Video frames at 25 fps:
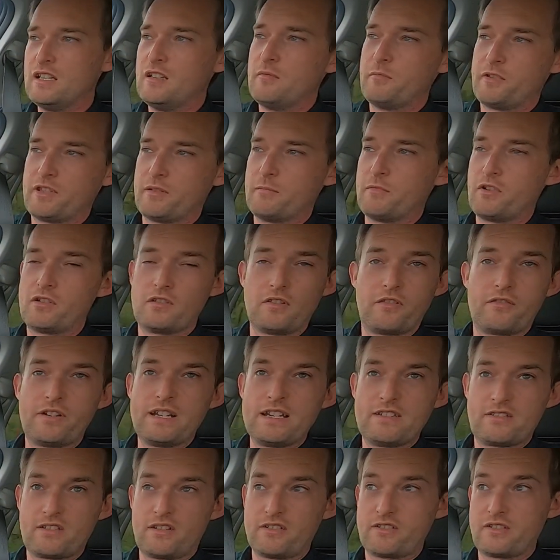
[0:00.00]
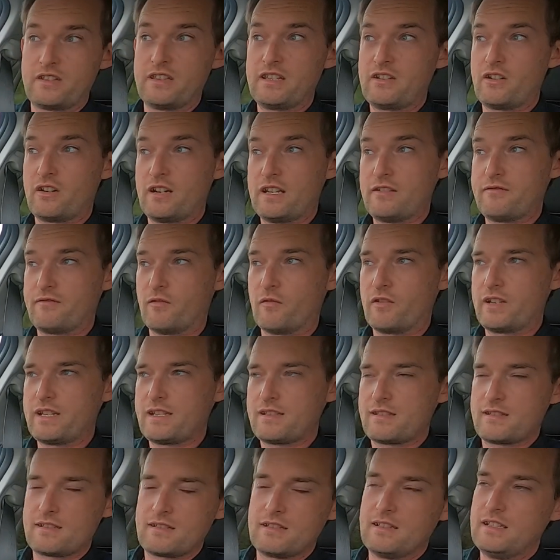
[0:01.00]
but the Model 3 starts in the early
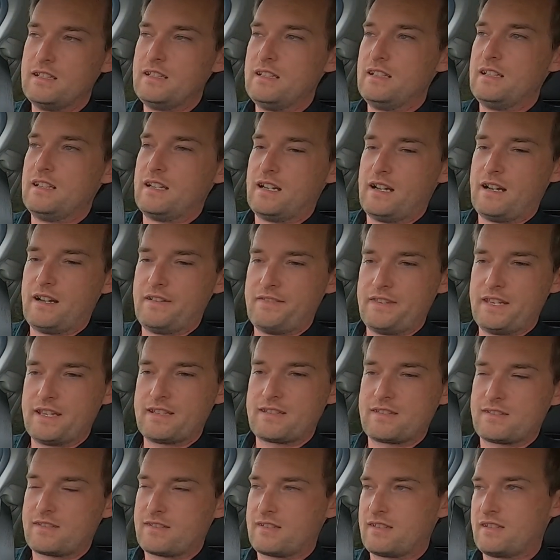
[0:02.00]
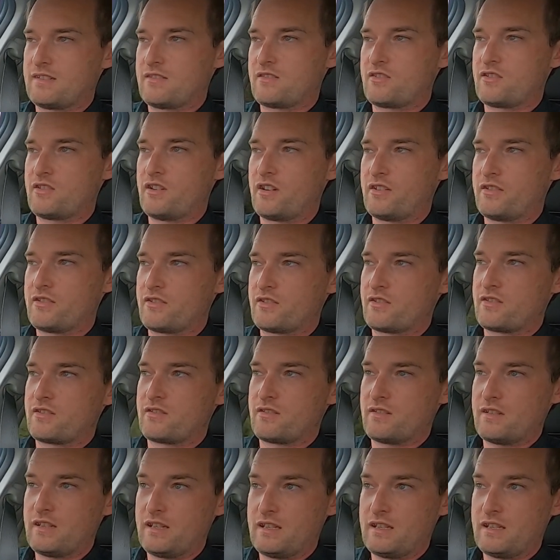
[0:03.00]
40s, and this starts